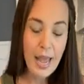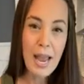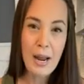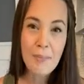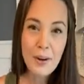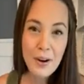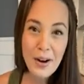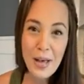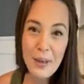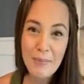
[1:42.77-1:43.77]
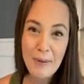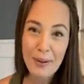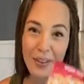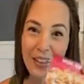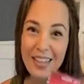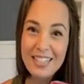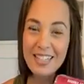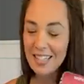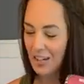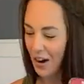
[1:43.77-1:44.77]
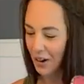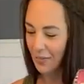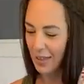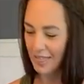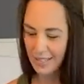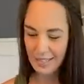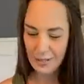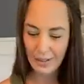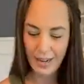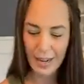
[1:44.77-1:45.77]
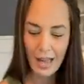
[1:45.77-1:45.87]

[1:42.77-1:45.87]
Hamburger helper. Let's start with this one.